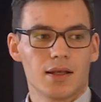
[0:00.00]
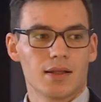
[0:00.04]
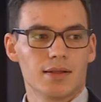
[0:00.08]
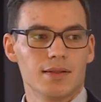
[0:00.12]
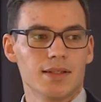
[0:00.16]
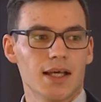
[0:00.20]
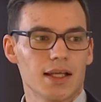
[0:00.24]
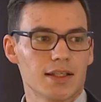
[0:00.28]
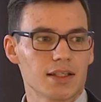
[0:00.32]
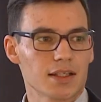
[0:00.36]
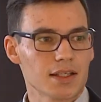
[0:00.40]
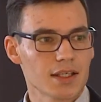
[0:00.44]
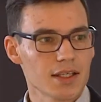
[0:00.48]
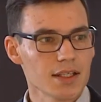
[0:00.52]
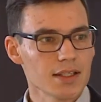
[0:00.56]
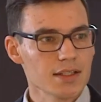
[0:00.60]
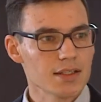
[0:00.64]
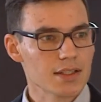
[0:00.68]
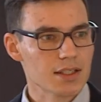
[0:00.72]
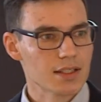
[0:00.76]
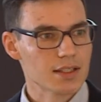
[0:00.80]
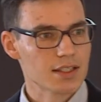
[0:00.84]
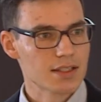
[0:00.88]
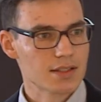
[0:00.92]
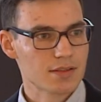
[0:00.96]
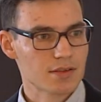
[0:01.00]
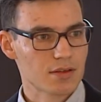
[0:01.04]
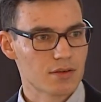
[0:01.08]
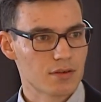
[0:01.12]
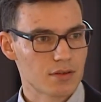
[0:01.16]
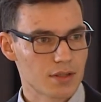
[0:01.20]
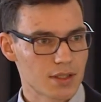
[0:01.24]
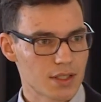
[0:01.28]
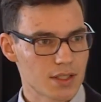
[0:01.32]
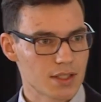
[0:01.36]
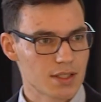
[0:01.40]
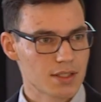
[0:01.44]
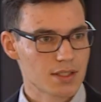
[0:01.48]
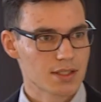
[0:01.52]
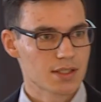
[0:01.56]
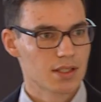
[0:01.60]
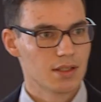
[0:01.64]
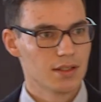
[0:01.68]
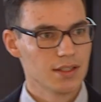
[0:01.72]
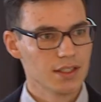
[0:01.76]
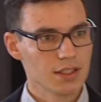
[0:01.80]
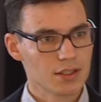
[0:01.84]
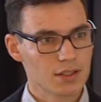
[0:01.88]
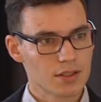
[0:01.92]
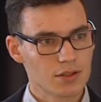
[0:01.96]
that kidney disorders
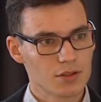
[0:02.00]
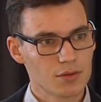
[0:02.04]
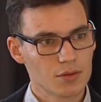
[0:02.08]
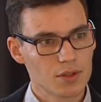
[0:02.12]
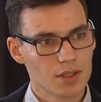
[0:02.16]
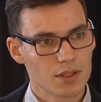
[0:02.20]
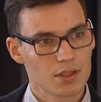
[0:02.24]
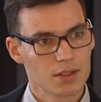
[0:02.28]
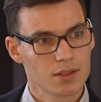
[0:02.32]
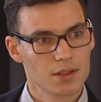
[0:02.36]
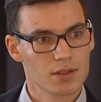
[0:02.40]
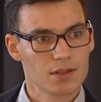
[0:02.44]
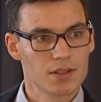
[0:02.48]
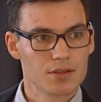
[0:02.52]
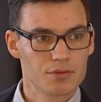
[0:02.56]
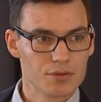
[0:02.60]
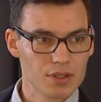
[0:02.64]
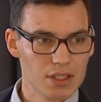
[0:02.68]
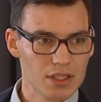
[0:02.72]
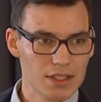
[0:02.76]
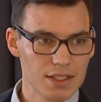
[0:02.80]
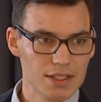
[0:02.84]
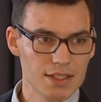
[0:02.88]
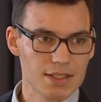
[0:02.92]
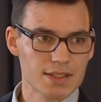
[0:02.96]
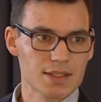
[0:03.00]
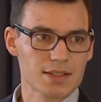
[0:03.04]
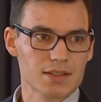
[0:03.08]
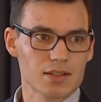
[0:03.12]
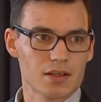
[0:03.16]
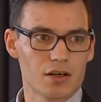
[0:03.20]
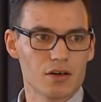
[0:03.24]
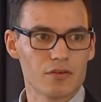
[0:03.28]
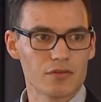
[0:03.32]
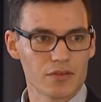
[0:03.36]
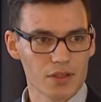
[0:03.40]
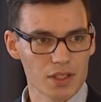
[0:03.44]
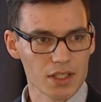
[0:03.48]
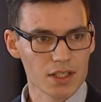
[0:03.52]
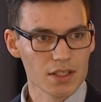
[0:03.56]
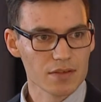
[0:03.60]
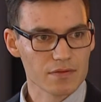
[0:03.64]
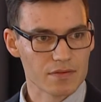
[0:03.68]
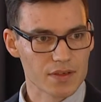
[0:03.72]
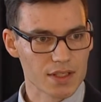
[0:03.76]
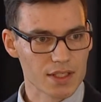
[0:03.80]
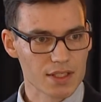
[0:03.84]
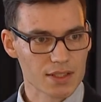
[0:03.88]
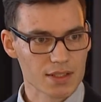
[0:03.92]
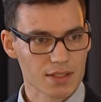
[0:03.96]
lead to release of
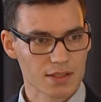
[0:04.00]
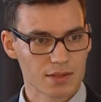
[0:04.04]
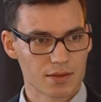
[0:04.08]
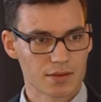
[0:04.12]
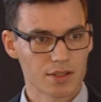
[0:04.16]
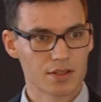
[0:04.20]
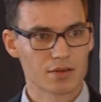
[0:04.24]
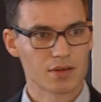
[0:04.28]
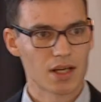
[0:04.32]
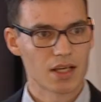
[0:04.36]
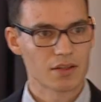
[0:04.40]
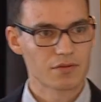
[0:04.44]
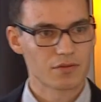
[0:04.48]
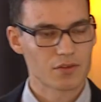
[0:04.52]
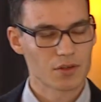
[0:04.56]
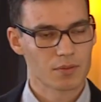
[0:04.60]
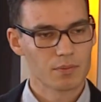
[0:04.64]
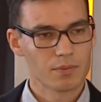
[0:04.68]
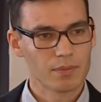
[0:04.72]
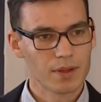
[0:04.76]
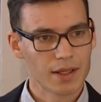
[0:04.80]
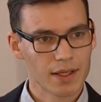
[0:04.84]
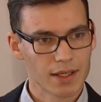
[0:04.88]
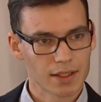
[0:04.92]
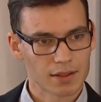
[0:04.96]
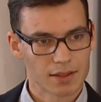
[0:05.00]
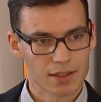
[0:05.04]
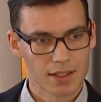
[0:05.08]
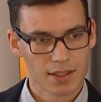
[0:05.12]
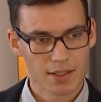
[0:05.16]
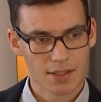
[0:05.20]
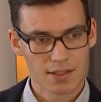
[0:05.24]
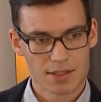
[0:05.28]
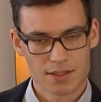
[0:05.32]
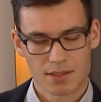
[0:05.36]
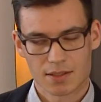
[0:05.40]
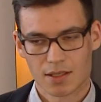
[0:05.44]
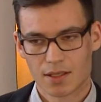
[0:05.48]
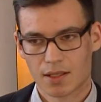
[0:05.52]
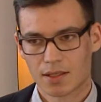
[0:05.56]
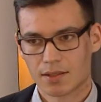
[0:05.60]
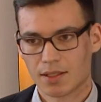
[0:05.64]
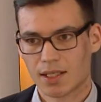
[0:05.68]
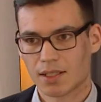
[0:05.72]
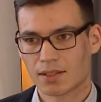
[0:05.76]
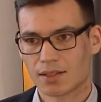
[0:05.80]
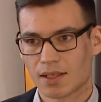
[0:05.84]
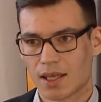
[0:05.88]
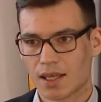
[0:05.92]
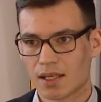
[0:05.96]
EVs derived from platelets
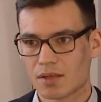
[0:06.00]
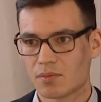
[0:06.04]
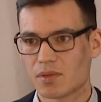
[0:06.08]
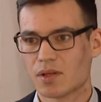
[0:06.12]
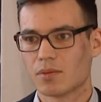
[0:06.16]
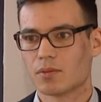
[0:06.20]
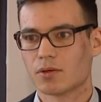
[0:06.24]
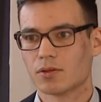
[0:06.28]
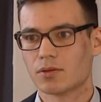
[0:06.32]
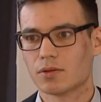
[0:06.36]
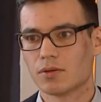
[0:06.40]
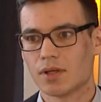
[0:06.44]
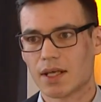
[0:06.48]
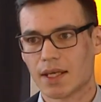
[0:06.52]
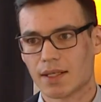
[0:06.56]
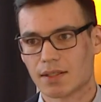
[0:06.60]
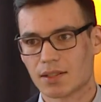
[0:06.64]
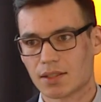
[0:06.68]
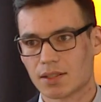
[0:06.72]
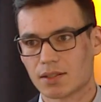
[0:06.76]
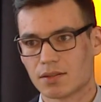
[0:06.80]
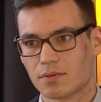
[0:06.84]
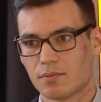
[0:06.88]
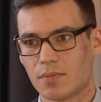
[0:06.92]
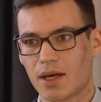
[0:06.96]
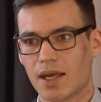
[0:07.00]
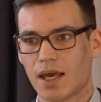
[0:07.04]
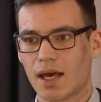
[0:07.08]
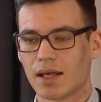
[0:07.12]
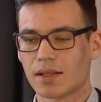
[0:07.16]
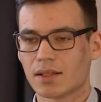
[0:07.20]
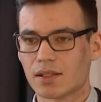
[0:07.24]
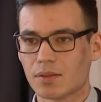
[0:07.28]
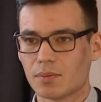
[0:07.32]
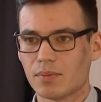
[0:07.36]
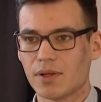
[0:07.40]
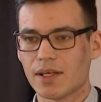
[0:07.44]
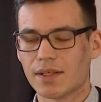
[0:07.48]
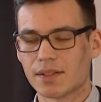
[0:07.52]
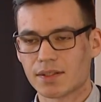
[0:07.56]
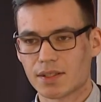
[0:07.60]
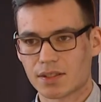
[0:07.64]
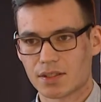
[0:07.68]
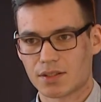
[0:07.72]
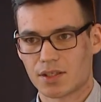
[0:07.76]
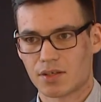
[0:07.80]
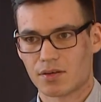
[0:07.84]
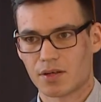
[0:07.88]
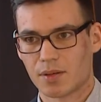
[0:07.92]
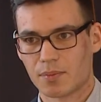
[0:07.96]
that can be modulated by
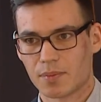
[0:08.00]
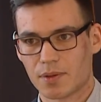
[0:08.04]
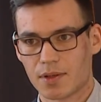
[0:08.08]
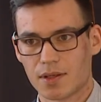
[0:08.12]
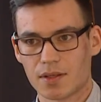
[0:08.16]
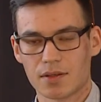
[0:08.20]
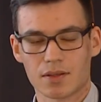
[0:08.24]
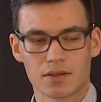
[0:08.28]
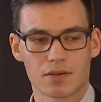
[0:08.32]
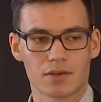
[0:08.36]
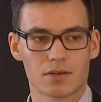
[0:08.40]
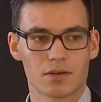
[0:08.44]
antiplatelet therapy